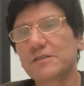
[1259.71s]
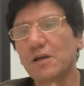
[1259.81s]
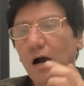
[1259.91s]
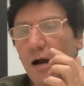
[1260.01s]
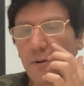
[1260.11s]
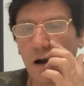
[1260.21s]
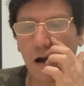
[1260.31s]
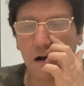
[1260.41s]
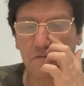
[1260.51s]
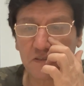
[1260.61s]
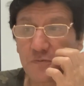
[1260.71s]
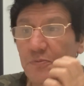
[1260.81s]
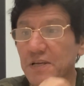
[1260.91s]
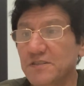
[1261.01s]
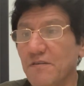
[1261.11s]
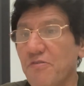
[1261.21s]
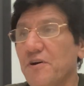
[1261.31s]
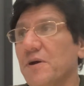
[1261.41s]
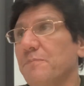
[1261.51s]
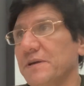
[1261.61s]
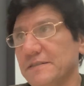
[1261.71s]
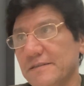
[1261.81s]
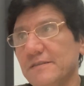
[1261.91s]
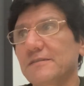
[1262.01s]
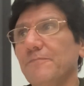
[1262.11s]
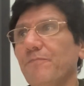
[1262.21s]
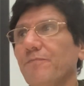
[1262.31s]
job of speech therapists.